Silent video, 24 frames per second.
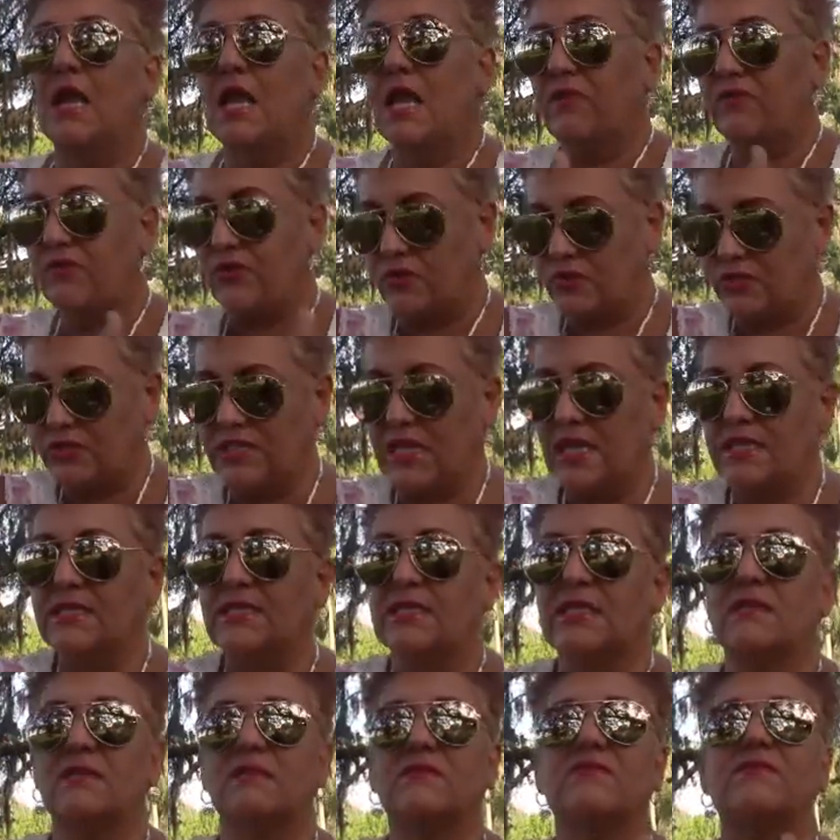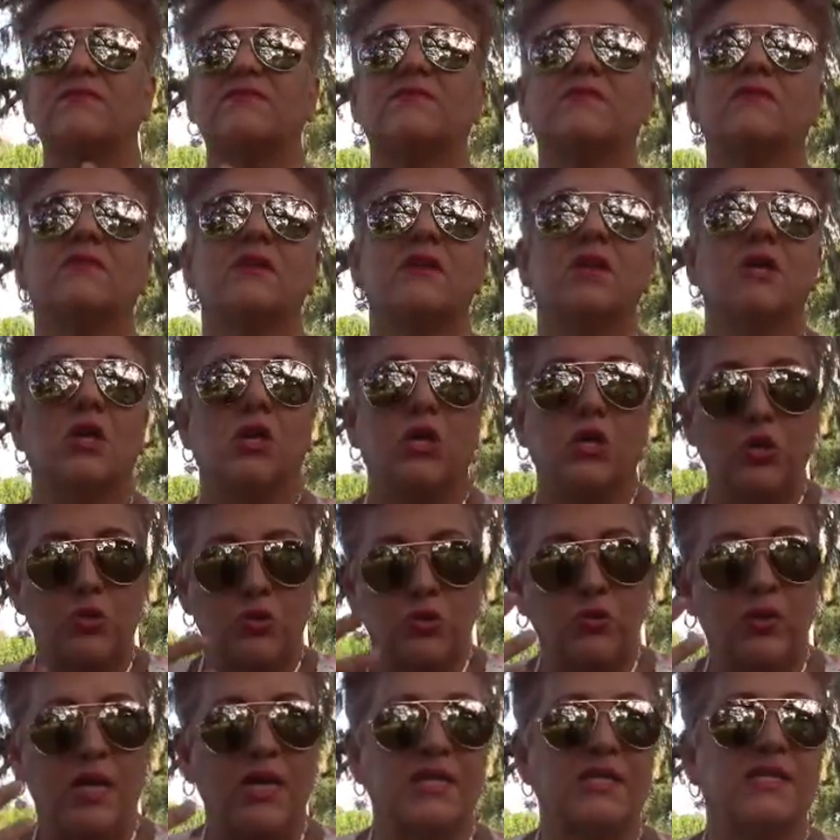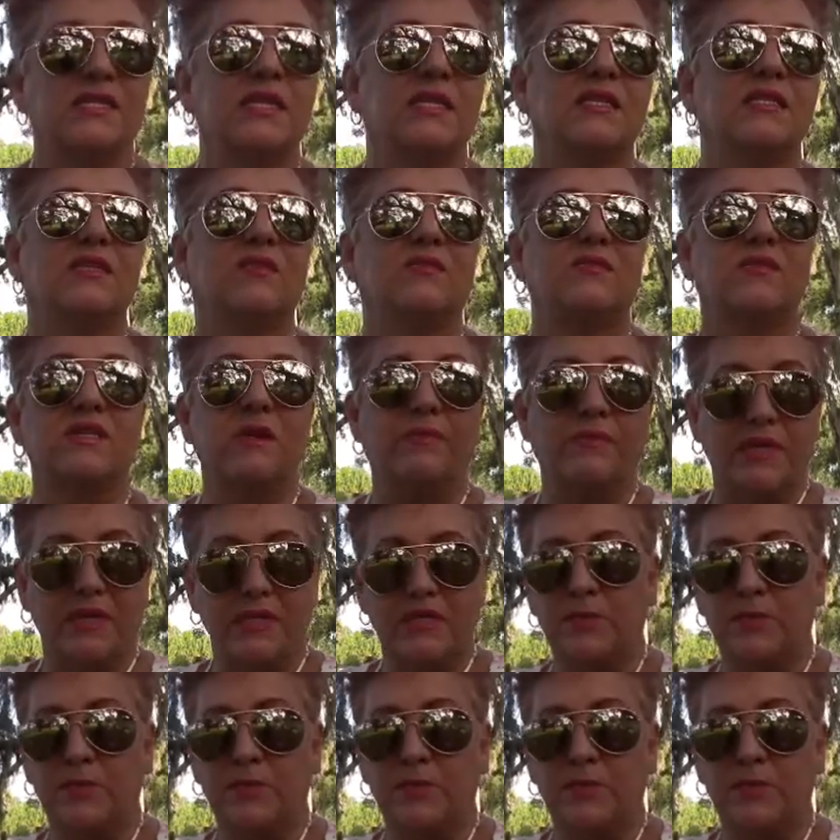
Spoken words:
If you're sensitive, you do get a sense of something,